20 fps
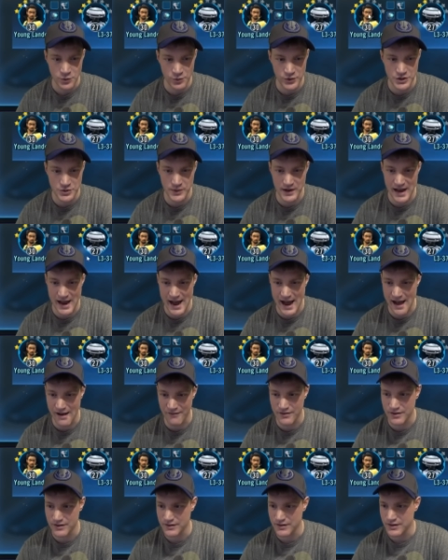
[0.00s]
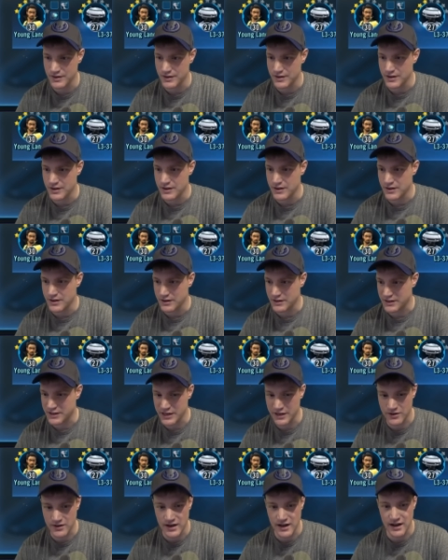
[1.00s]
which we have.
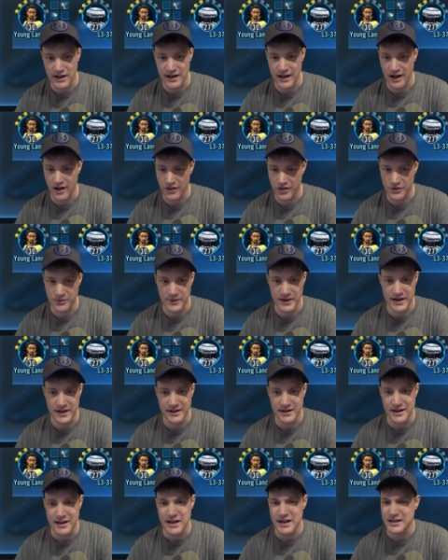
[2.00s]
Qi'ra, L3